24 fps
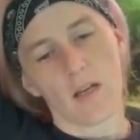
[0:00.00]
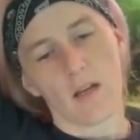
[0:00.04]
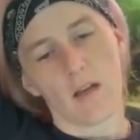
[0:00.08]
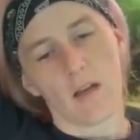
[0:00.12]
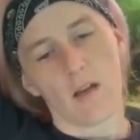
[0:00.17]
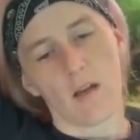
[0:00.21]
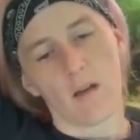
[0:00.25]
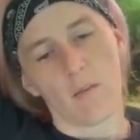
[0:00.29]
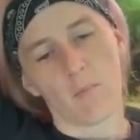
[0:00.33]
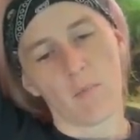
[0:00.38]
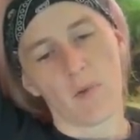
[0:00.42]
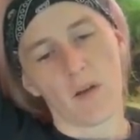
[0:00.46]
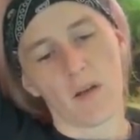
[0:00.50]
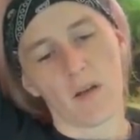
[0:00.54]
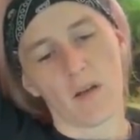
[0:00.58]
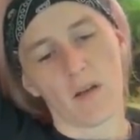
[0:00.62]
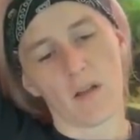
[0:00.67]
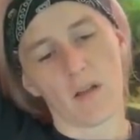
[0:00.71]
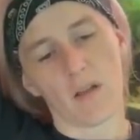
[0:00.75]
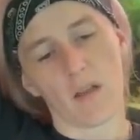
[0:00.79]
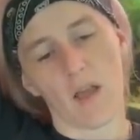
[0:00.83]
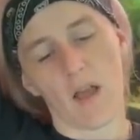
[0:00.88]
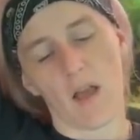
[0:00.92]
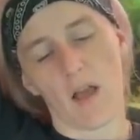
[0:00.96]
I'm
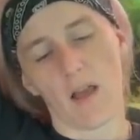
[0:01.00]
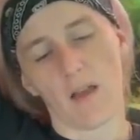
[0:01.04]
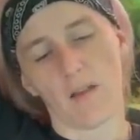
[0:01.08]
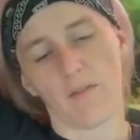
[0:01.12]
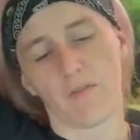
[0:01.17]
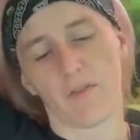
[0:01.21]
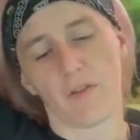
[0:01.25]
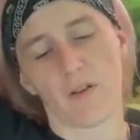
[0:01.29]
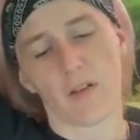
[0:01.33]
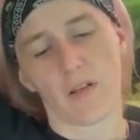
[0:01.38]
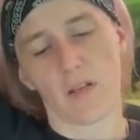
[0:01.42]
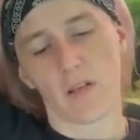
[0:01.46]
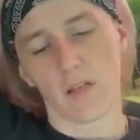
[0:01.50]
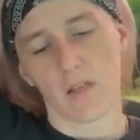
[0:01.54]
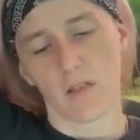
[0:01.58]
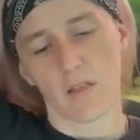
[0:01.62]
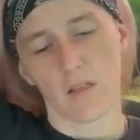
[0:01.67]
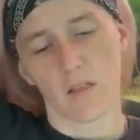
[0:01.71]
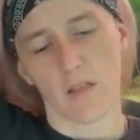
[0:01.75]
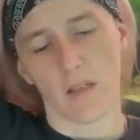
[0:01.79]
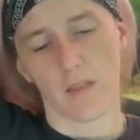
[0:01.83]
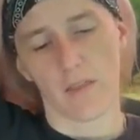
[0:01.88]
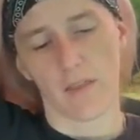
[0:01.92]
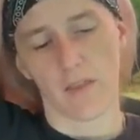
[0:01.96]
alive,
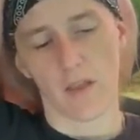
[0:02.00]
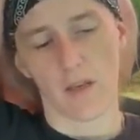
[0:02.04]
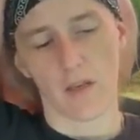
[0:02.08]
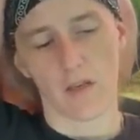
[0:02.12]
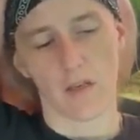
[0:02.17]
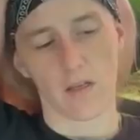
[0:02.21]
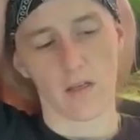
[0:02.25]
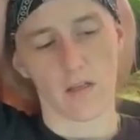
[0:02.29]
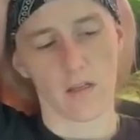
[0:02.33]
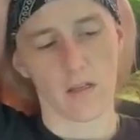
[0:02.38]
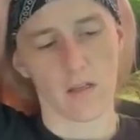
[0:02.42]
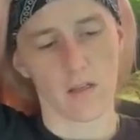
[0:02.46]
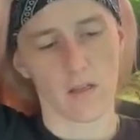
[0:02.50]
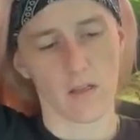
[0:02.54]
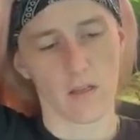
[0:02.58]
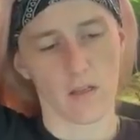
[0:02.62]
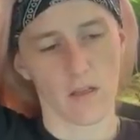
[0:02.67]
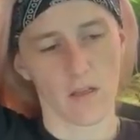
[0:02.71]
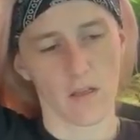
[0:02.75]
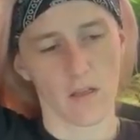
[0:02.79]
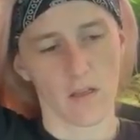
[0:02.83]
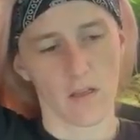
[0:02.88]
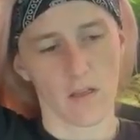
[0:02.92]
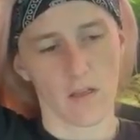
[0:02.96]
I think.
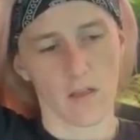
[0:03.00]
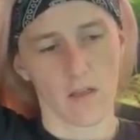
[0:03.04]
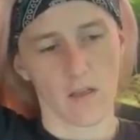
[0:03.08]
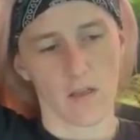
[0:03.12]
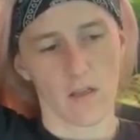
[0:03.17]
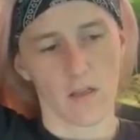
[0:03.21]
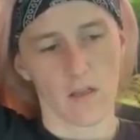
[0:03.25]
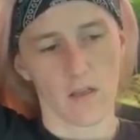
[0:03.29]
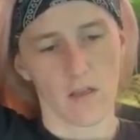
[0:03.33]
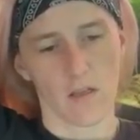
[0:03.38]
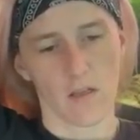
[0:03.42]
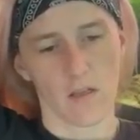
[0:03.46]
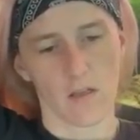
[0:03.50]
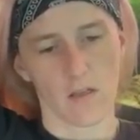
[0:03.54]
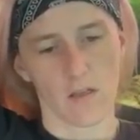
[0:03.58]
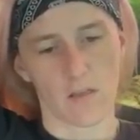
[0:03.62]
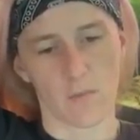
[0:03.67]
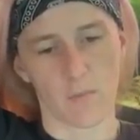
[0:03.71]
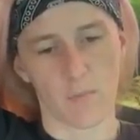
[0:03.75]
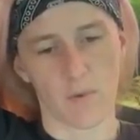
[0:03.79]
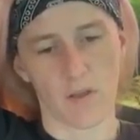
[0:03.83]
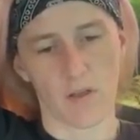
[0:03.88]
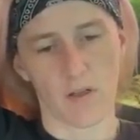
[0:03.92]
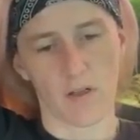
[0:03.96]
It's
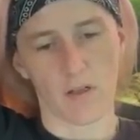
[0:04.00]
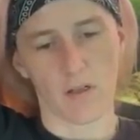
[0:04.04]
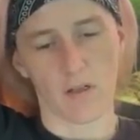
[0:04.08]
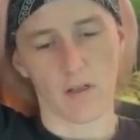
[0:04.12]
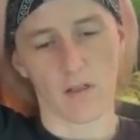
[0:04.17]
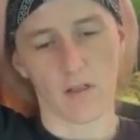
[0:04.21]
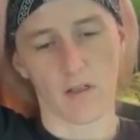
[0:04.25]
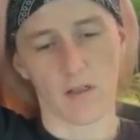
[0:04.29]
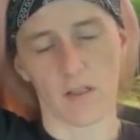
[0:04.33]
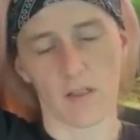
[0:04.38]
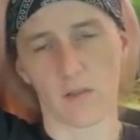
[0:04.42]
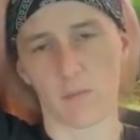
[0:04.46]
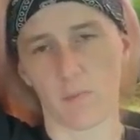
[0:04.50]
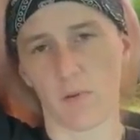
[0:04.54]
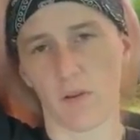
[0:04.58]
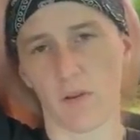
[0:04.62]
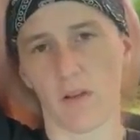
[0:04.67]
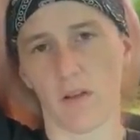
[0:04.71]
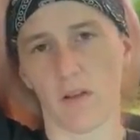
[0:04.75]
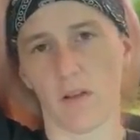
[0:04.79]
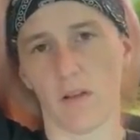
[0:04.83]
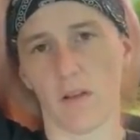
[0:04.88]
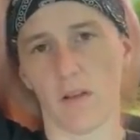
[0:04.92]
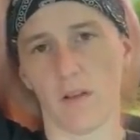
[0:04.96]
been
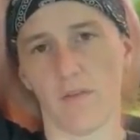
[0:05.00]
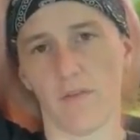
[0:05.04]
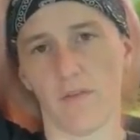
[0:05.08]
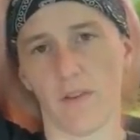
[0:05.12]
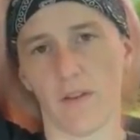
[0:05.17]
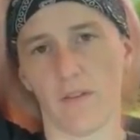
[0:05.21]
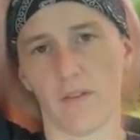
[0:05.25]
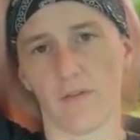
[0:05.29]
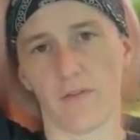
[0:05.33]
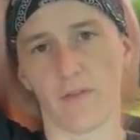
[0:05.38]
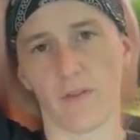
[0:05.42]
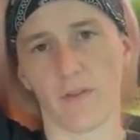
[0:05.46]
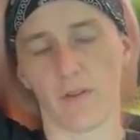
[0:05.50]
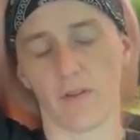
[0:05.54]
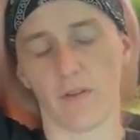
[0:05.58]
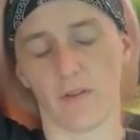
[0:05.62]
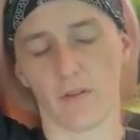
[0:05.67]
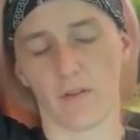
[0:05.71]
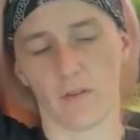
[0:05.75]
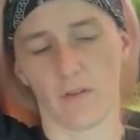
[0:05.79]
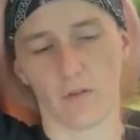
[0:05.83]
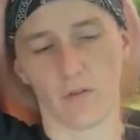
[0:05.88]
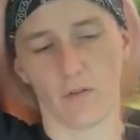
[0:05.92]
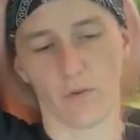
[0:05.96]
an
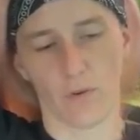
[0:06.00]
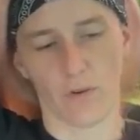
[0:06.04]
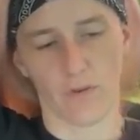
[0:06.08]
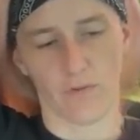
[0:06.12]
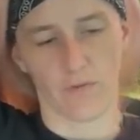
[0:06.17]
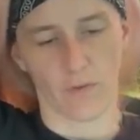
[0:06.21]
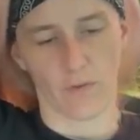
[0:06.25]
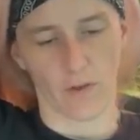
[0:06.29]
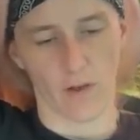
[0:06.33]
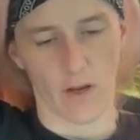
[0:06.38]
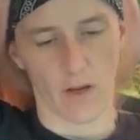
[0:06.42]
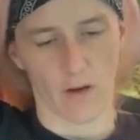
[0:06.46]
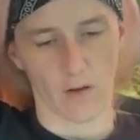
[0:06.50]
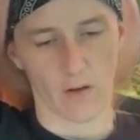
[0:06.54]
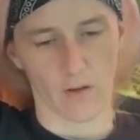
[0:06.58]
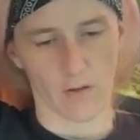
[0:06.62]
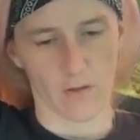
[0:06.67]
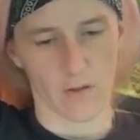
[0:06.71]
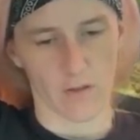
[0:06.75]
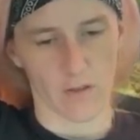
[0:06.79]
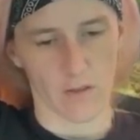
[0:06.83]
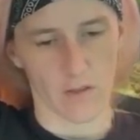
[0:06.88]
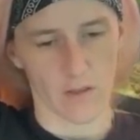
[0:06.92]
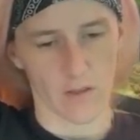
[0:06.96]
eventful 24
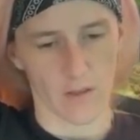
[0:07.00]
hours,